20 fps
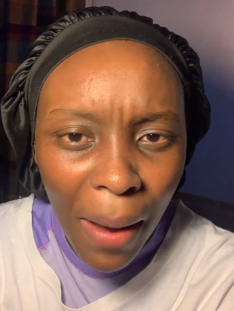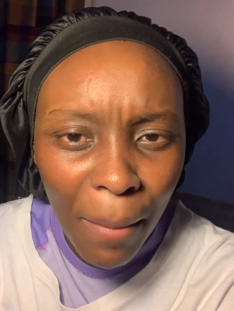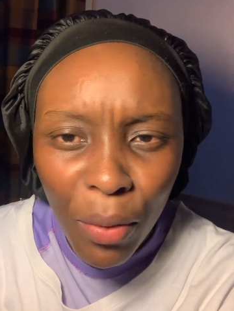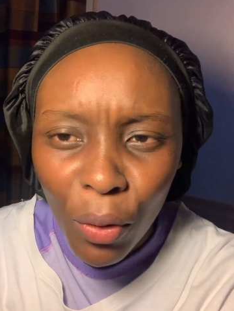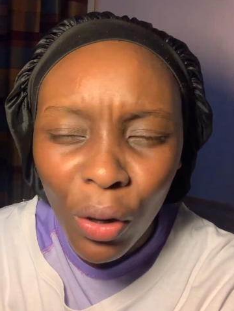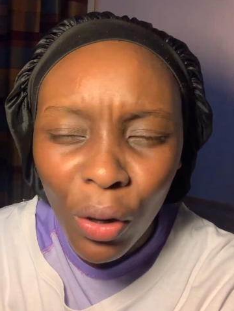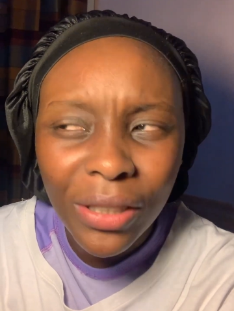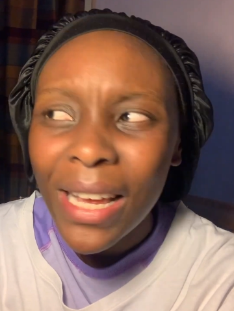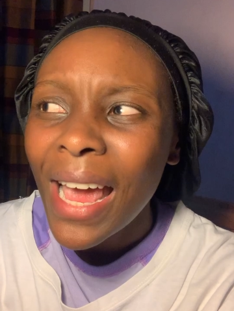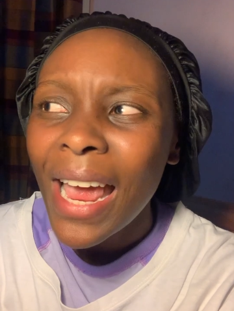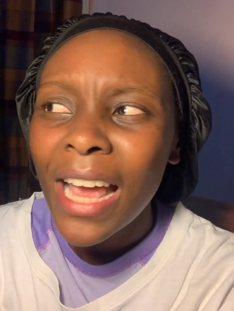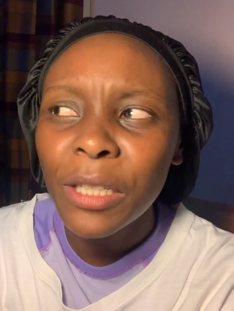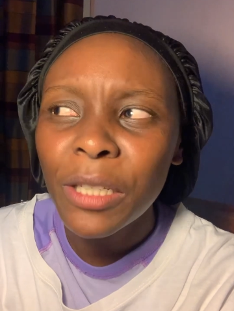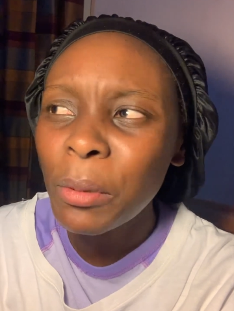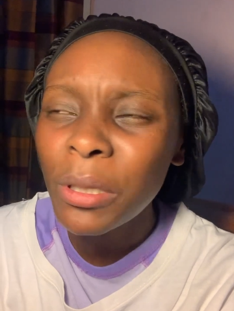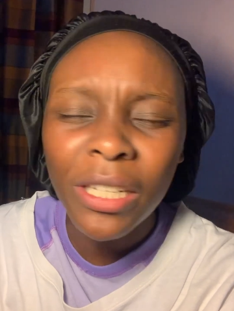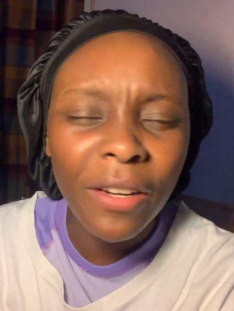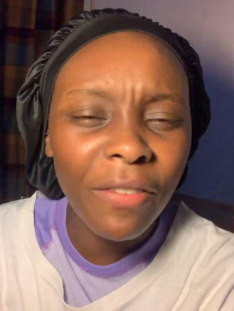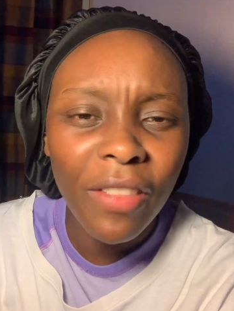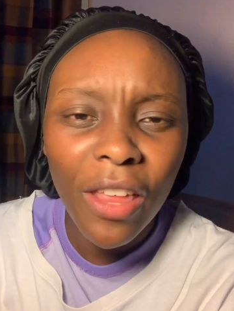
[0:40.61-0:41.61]
Because
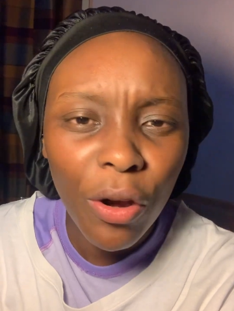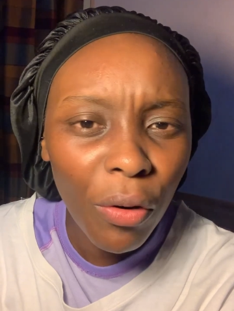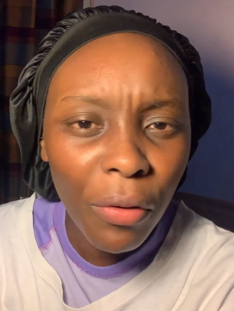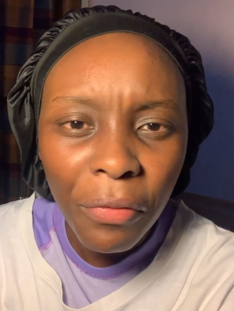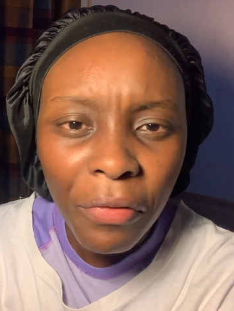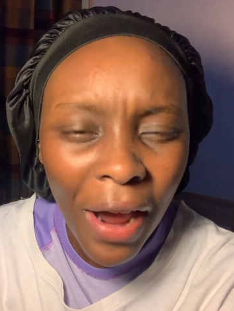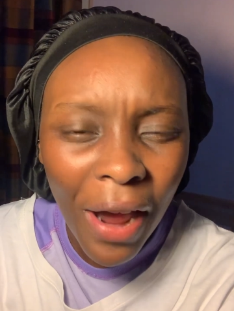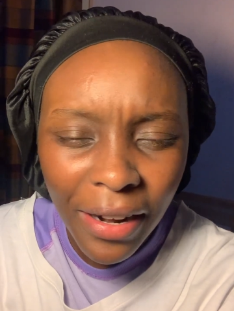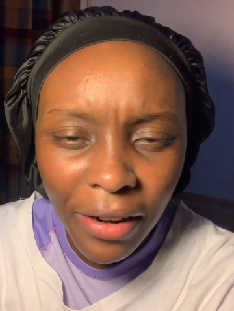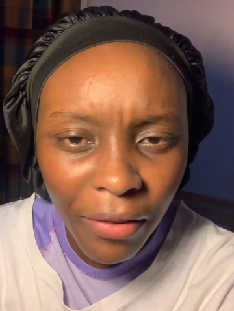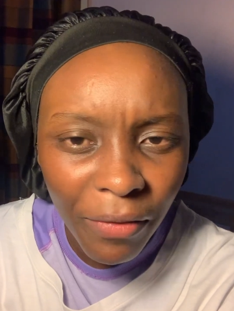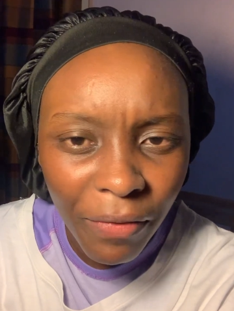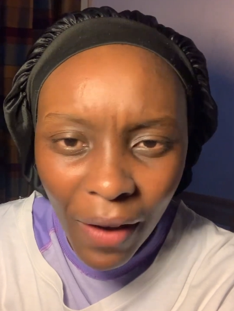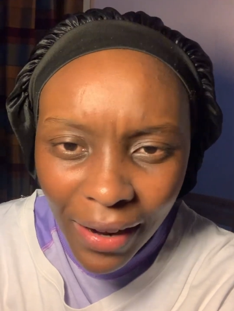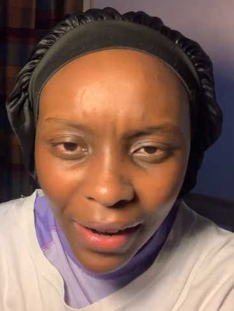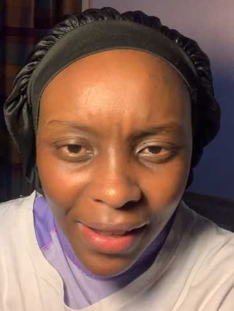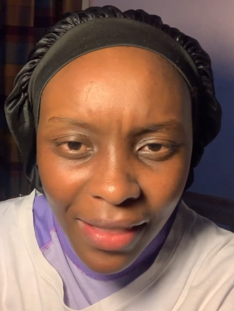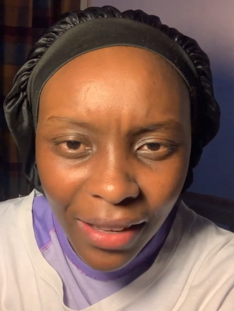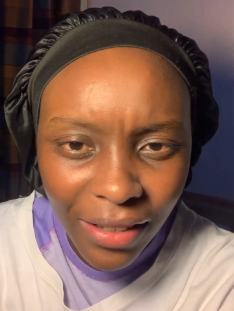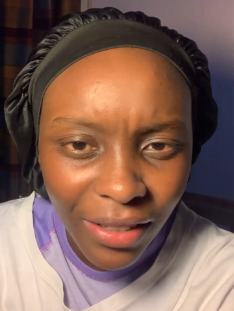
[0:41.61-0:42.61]
especially if they don't find it
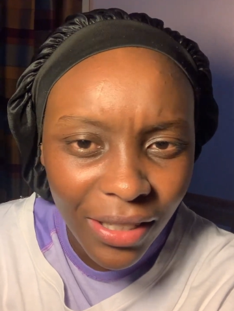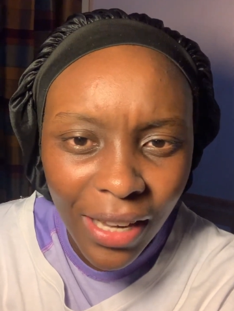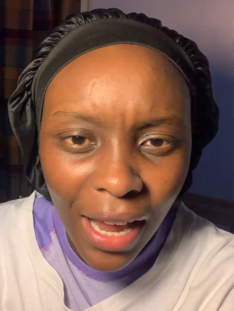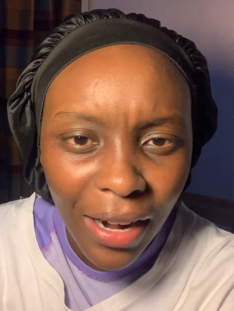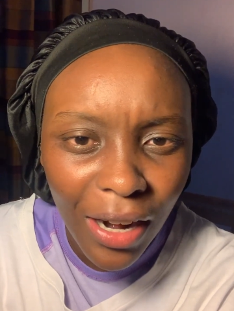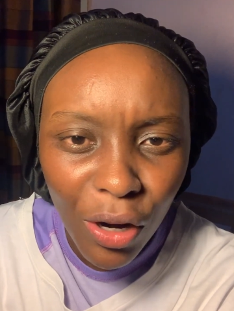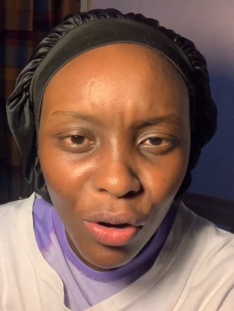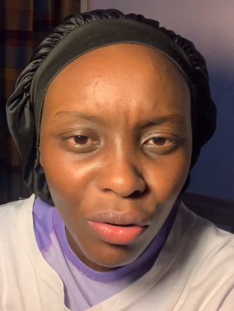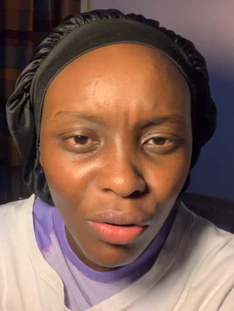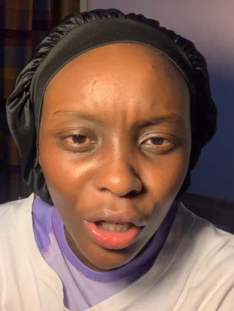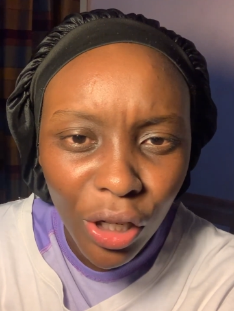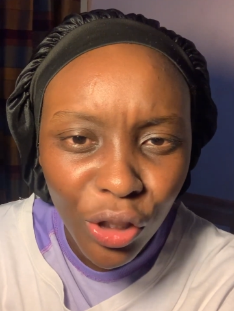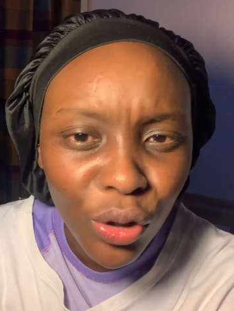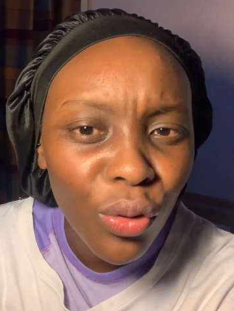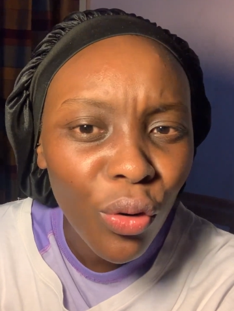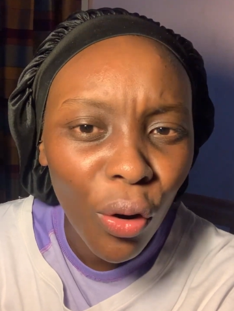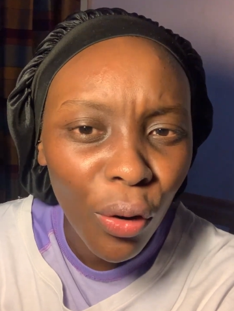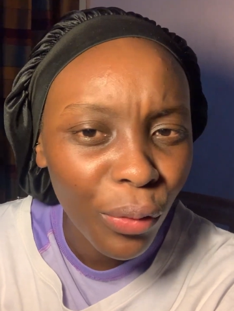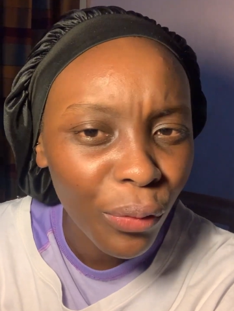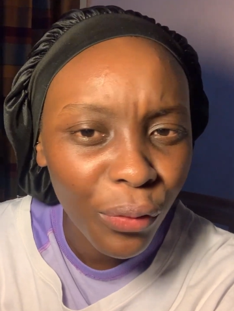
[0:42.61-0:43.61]
funny, they just kind of look at you
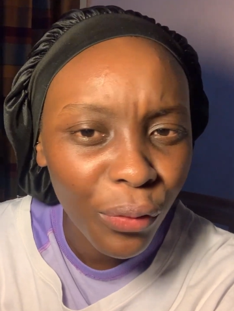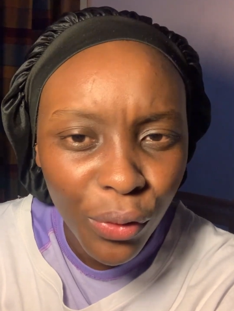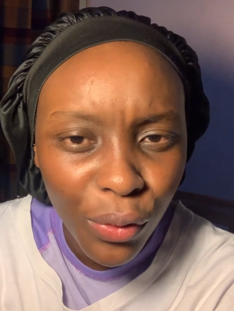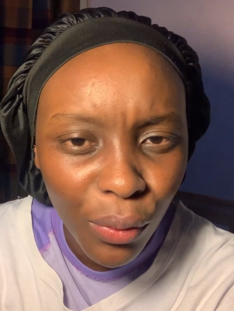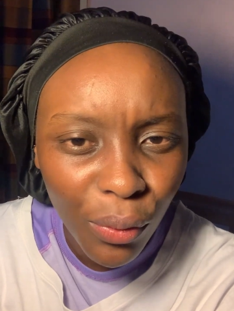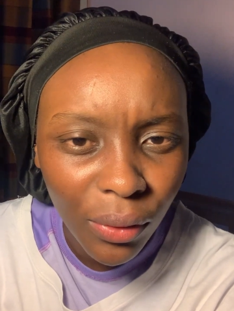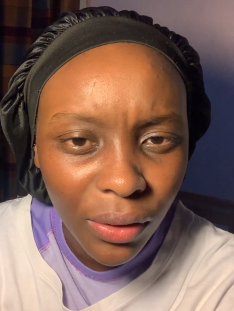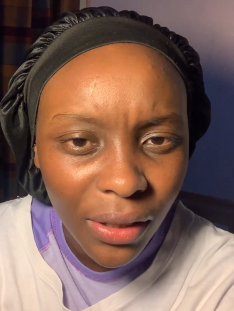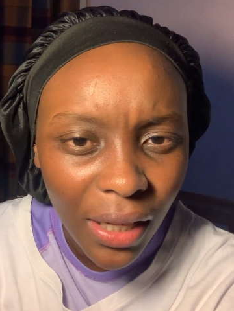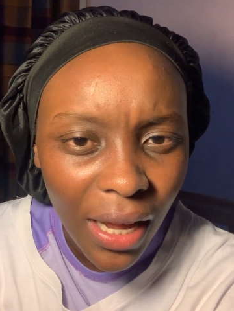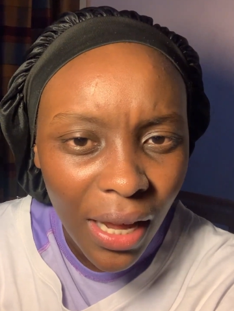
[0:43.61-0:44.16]
confused.